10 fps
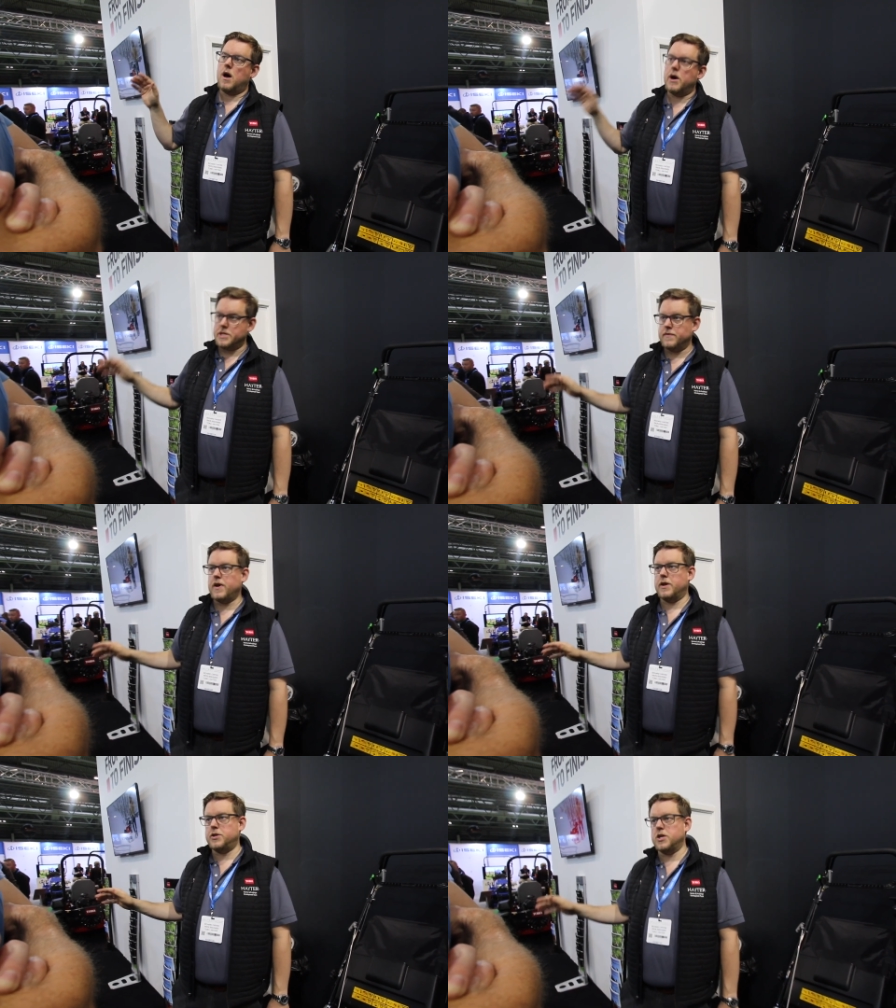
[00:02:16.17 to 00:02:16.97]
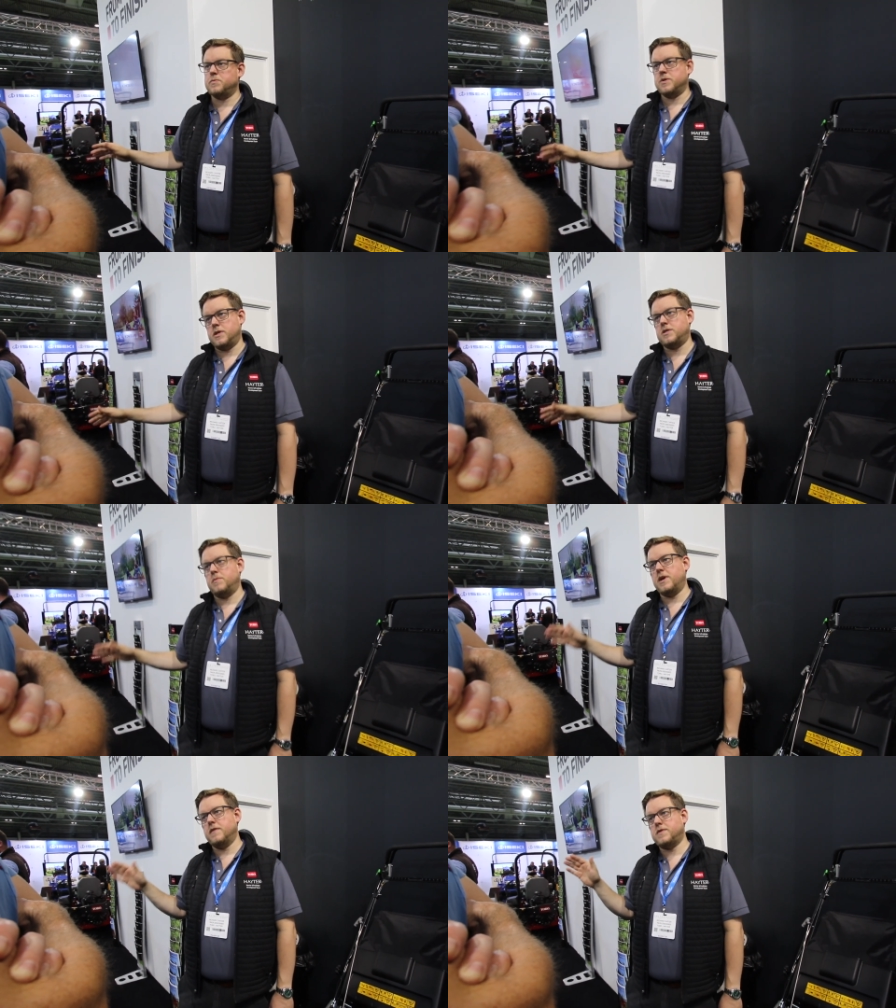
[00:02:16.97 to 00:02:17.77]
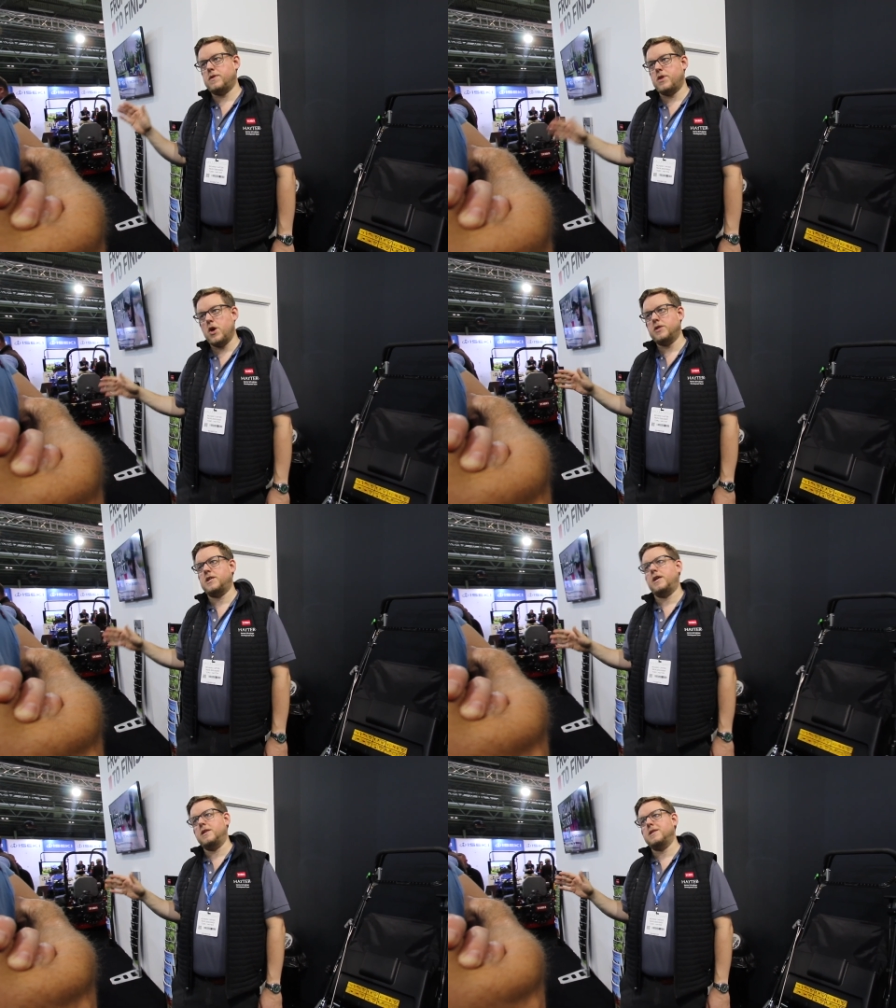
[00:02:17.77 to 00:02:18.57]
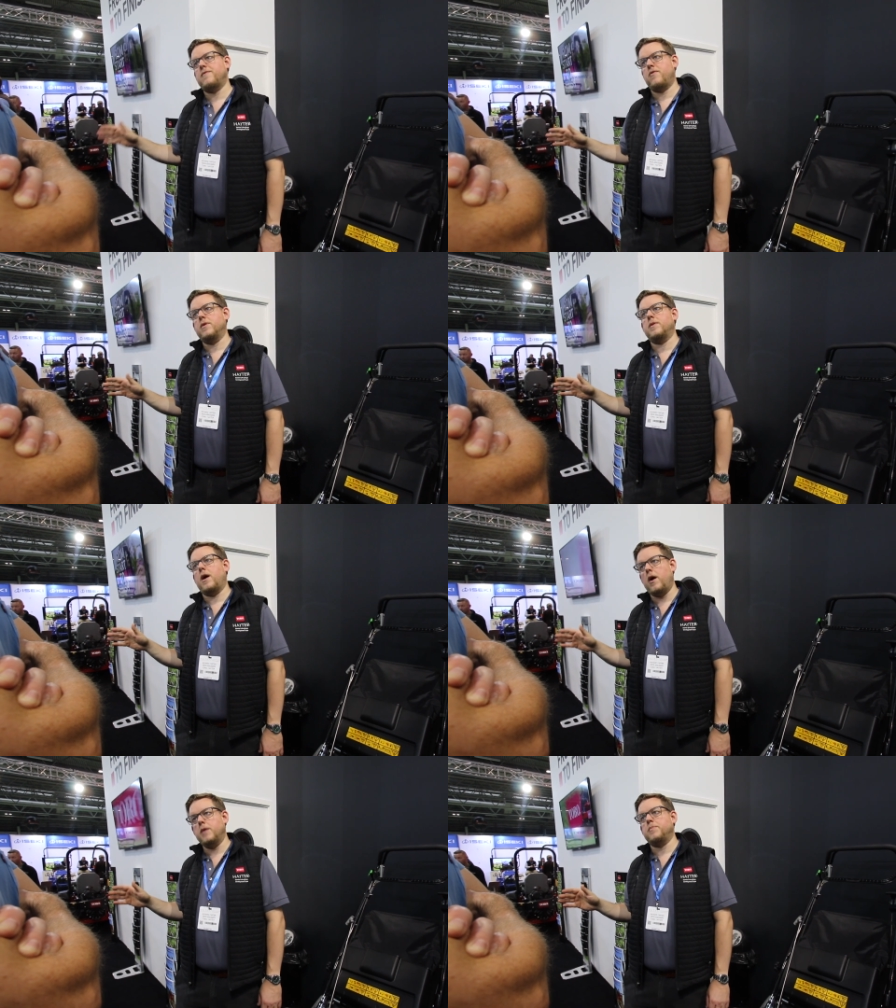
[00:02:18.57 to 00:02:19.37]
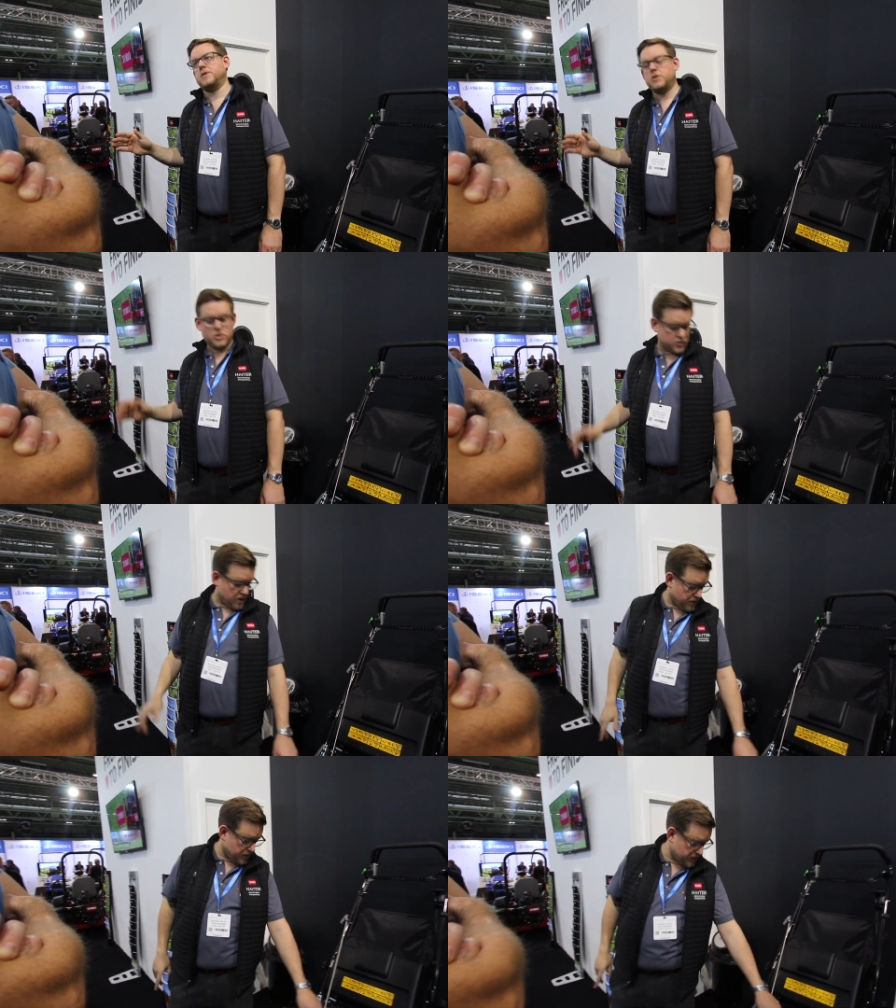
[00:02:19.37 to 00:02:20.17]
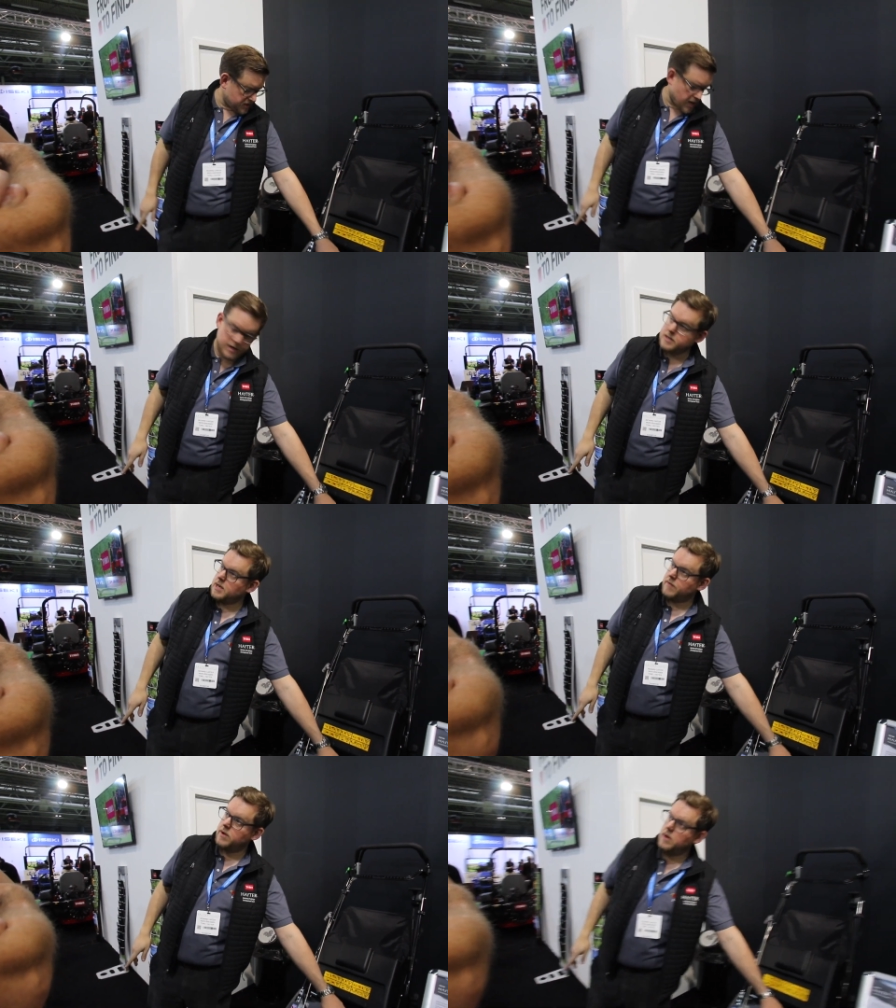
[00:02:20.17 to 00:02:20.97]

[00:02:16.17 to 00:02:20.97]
height of cut adjustment system that gives 13 different height positions rather than the standard 7.